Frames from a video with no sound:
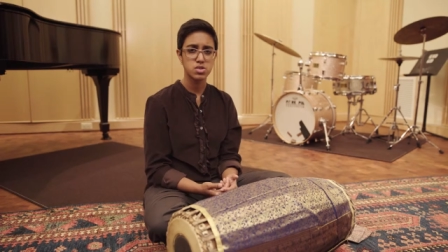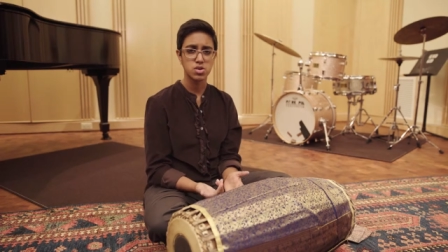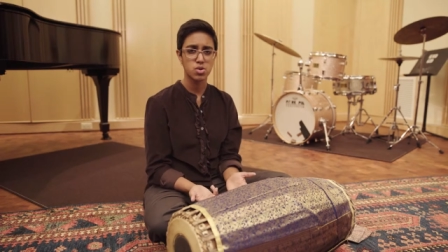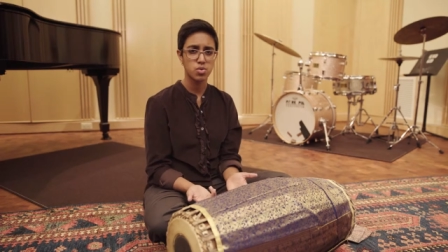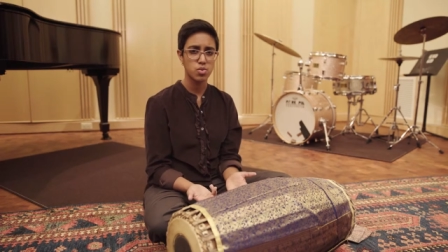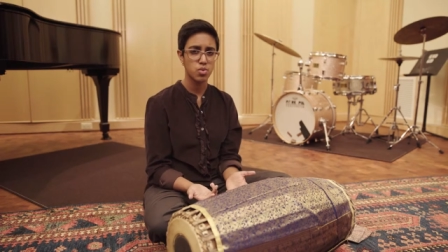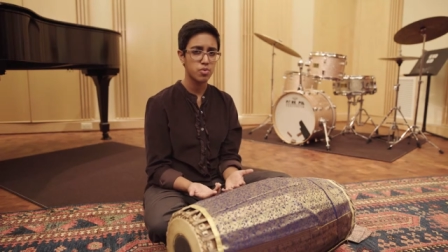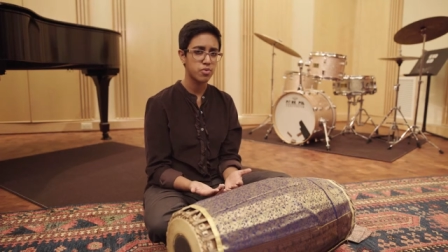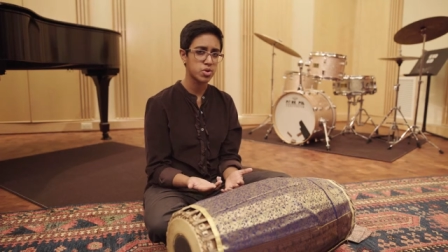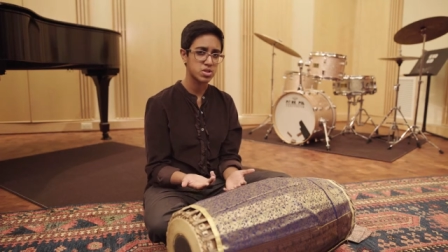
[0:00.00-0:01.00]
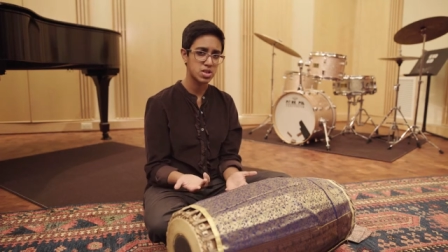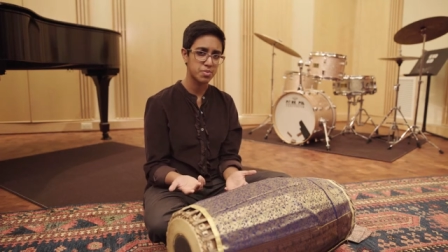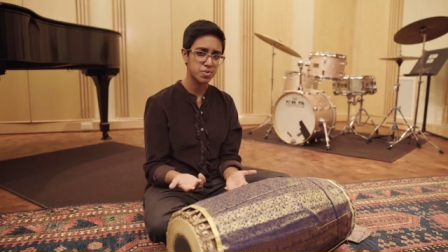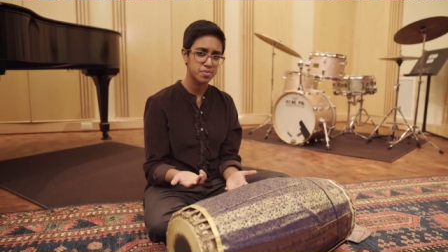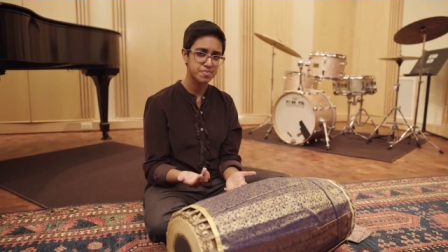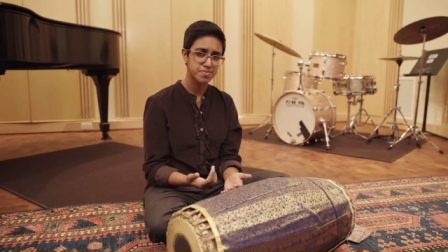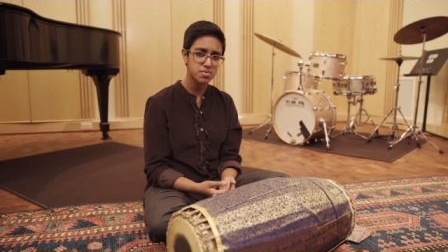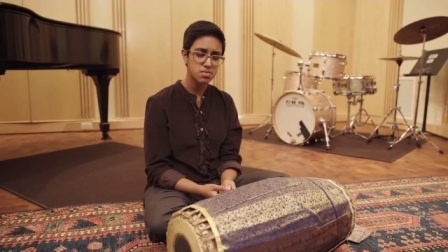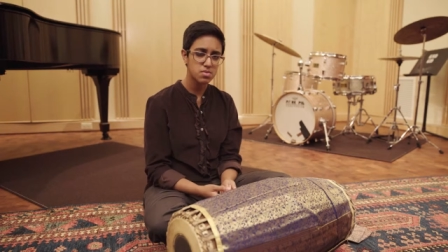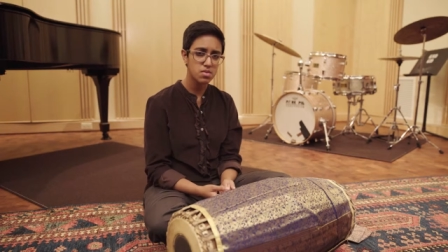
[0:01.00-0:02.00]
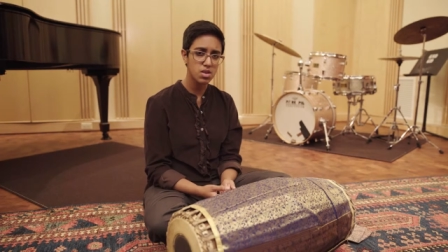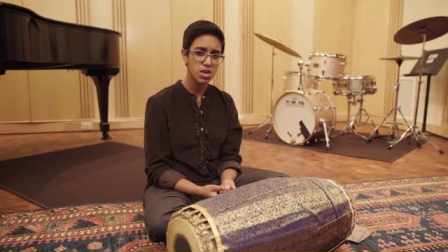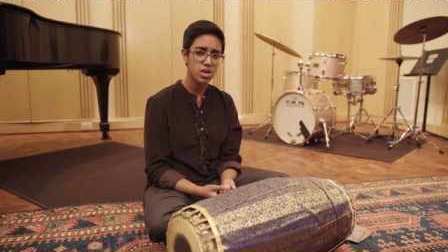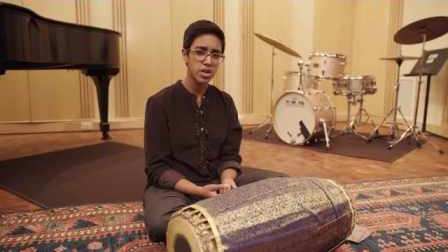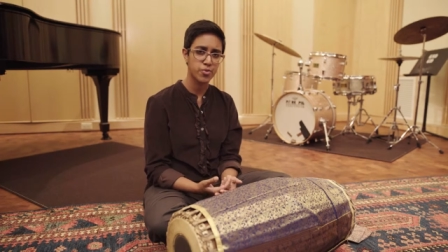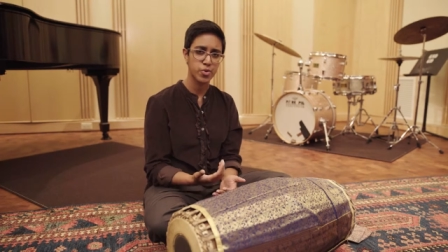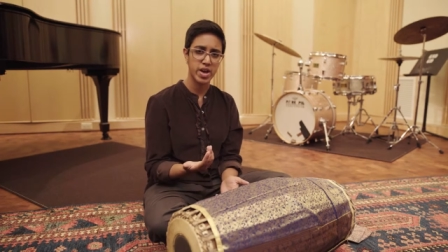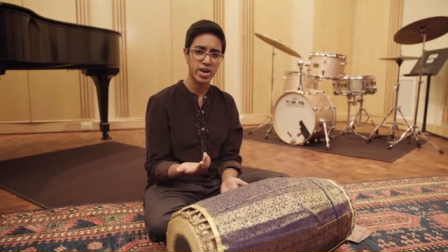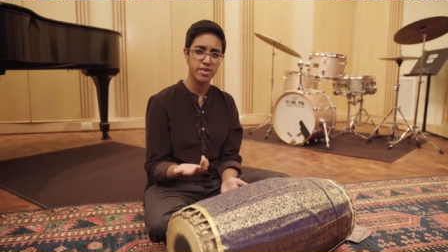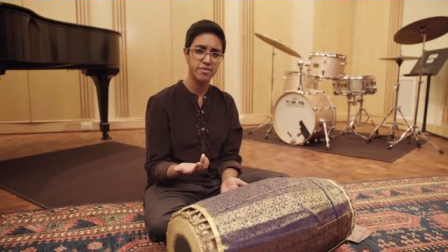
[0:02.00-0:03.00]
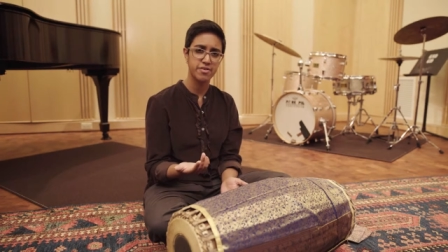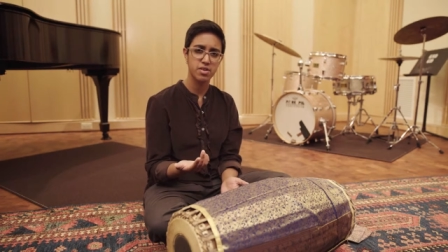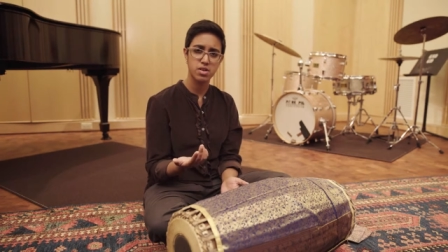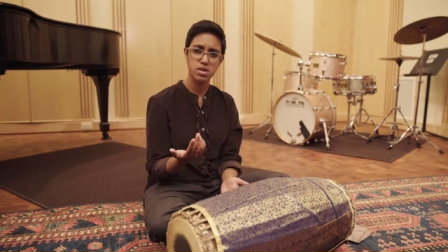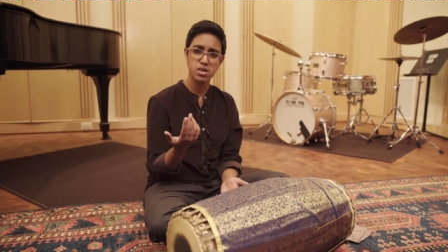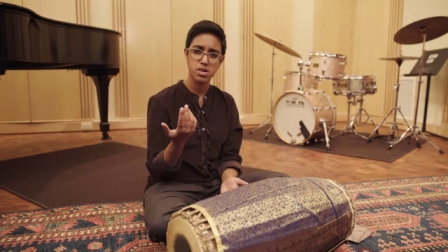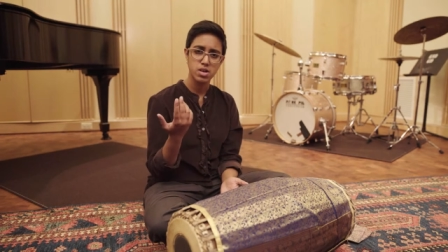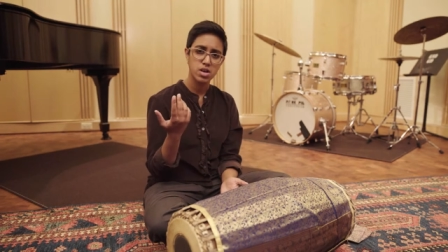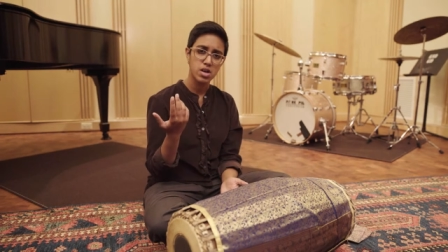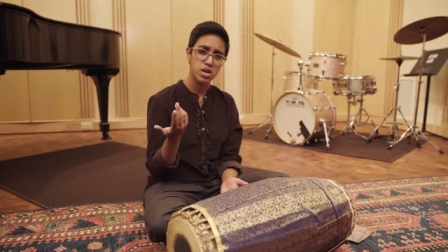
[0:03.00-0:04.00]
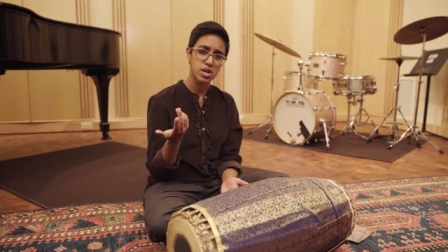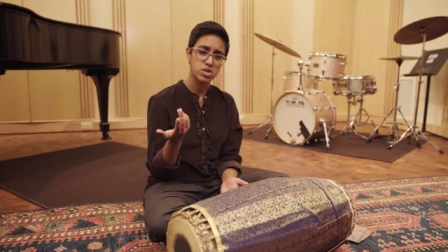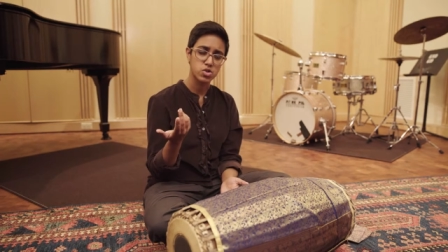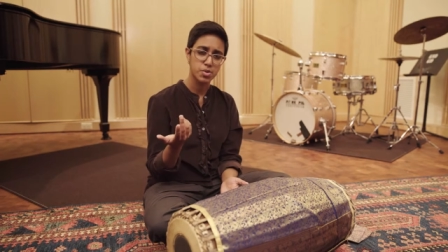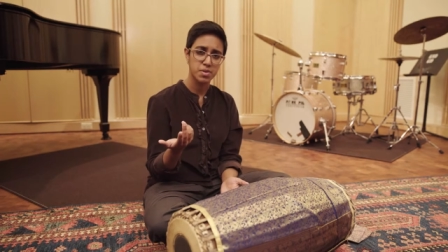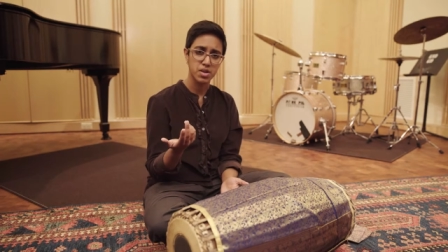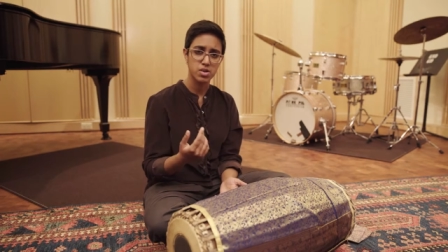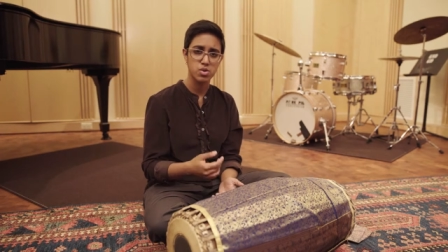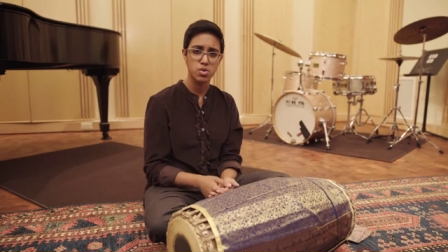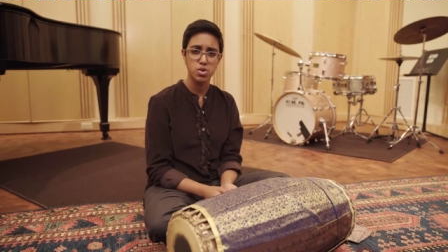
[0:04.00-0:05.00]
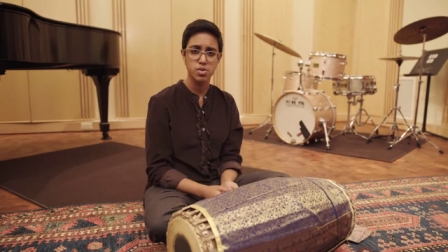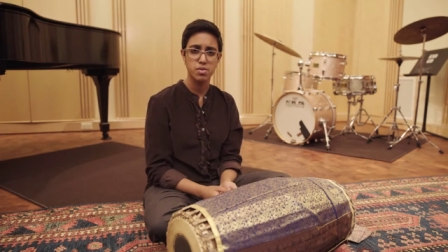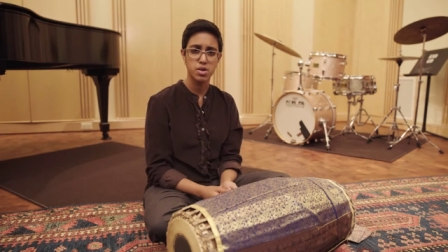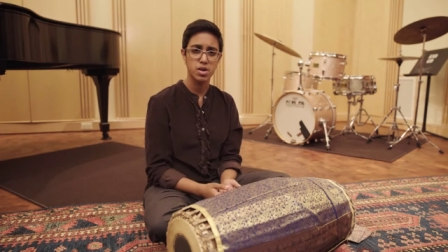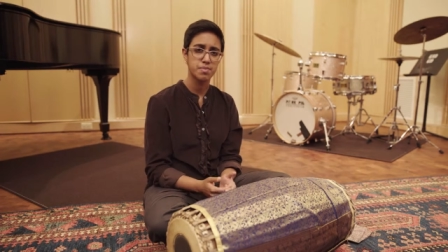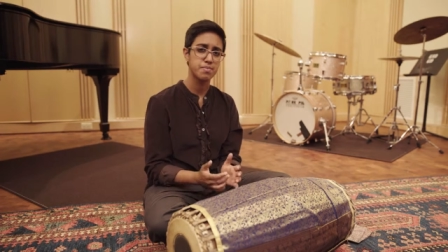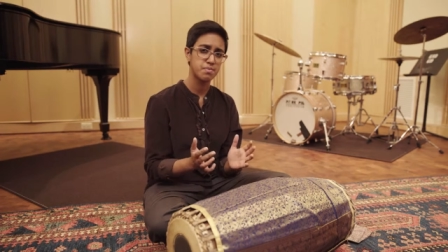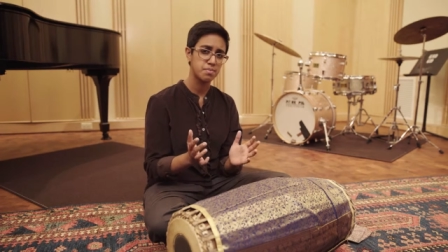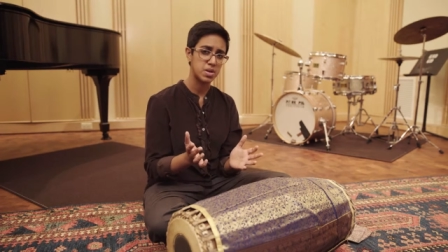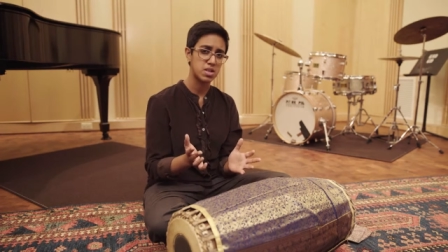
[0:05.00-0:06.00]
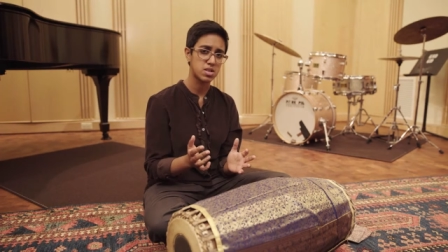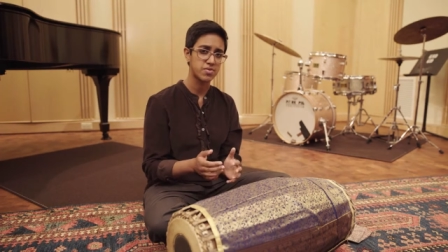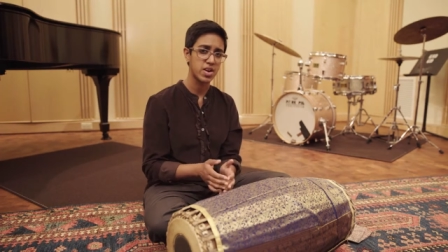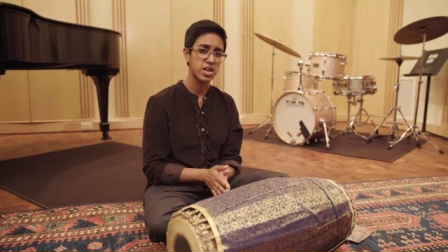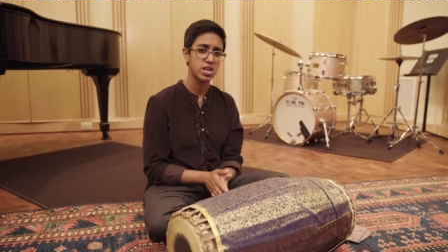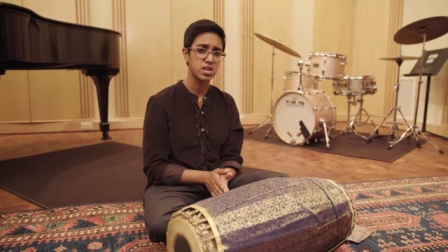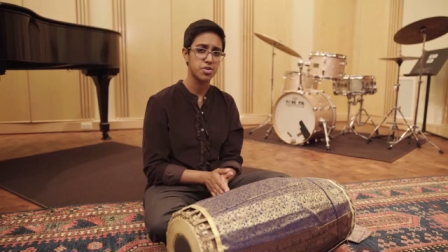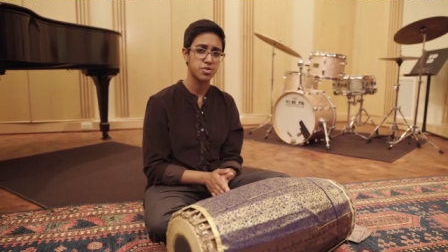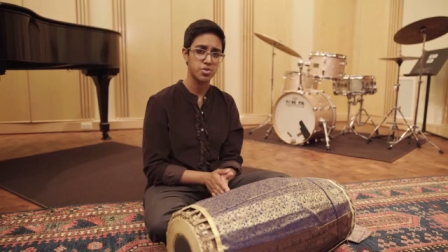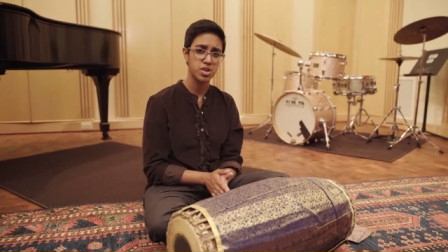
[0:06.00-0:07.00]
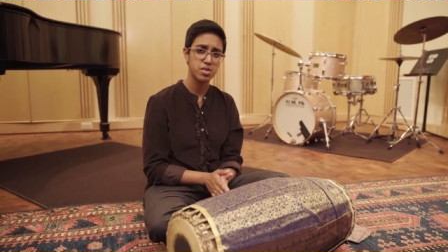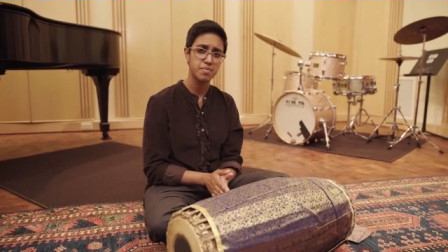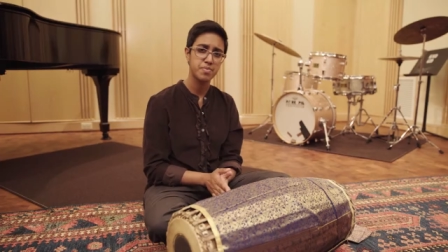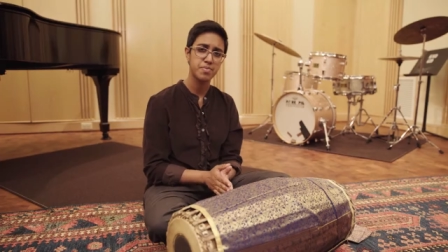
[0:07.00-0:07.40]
So, for example, if we have a triplet or a beat divided into three,